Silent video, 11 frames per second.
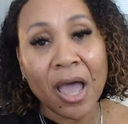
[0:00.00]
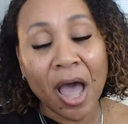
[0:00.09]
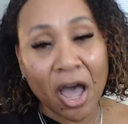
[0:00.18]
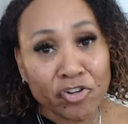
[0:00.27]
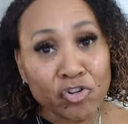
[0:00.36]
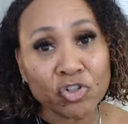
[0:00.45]

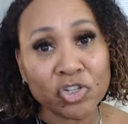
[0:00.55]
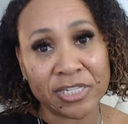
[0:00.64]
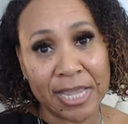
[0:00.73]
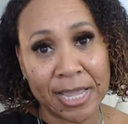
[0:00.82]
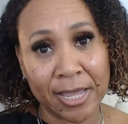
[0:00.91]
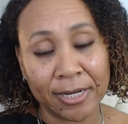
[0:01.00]

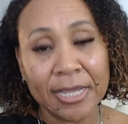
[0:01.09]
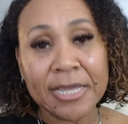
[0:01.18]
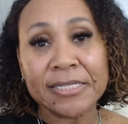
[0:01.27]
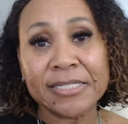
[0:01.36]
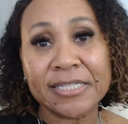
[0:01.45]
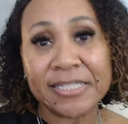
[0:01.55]
Understand,
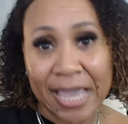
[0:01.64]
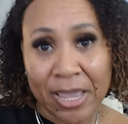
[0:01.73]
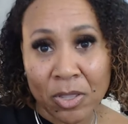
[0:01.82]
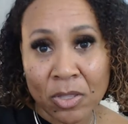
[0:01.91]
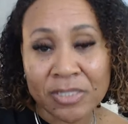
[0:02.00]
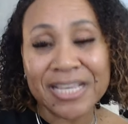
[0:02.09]

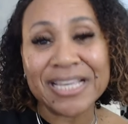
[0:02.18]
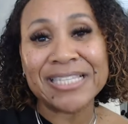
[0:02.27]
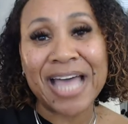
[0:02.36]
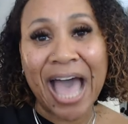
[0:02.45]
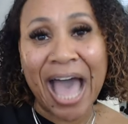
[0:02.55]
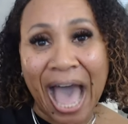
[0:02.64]
sales is
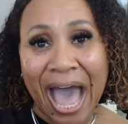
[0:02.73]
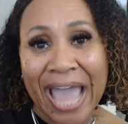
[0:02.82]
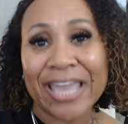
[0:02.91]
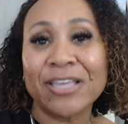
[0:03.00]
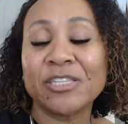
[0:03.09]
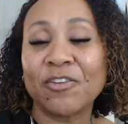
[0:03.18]
the
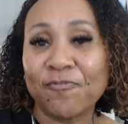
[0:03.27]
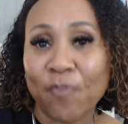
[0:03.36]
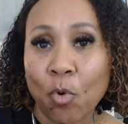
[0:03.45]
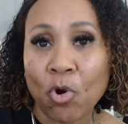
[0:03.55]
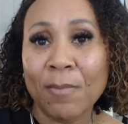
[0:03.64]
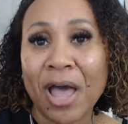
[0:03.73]
highest
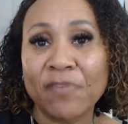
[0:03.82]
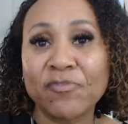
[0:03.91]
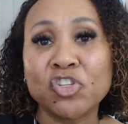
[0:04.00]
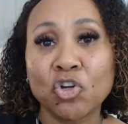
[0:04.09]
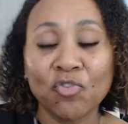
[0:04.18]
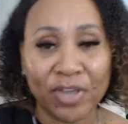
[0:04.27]
form of
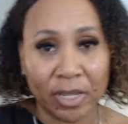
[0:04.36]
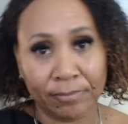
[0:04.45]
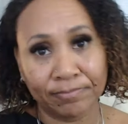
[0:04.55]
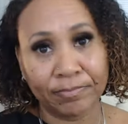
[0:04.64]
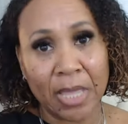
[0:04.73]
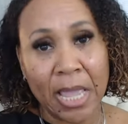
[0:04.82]
serving.
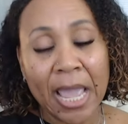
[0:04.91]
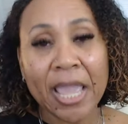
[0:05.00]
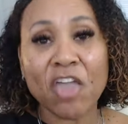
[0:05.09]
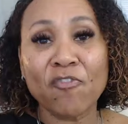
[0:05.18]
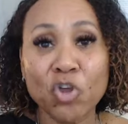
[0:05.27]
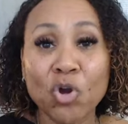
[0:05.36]

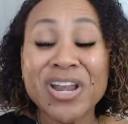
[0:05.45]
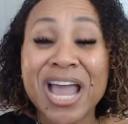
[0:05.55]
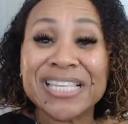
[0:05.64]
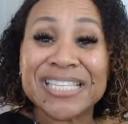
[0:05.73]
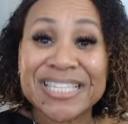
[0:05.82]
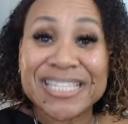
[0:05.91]
If you're
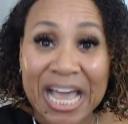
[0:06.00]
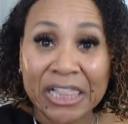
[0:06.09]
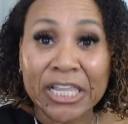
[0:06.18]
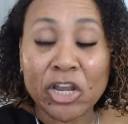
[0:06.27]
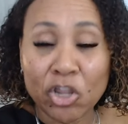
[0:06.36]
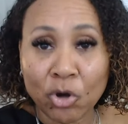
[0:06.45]
not
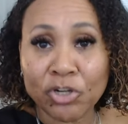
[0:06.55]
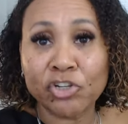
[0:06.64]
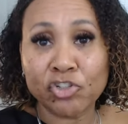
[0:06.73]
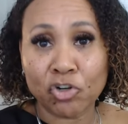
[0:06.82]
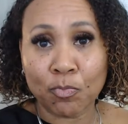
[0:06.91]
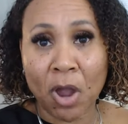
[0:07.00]
selling your
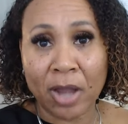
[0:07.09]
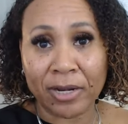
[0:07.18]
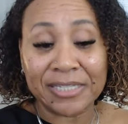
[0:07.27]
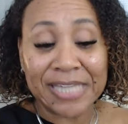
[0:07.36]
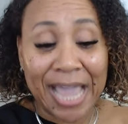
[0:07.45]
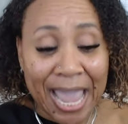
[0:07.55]
digital
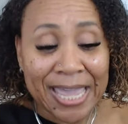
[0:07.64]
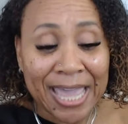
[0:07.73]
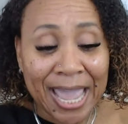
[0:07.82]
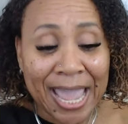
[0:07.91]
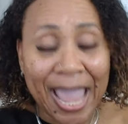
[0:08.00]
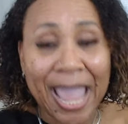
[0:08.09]
product,
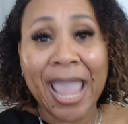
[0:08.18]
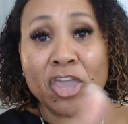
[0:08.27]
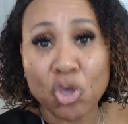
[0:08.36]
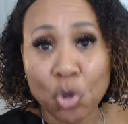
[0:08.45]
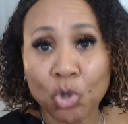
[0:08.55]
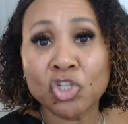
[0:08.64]
aka
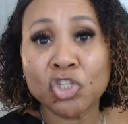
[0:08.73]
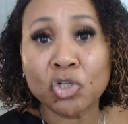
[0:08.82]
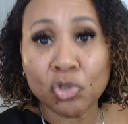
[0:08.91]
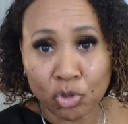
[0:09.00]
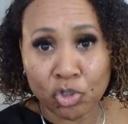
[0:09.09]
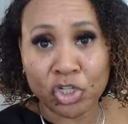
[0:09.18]
your
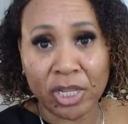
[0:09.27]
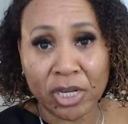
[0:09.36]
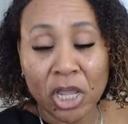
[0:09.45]
solution,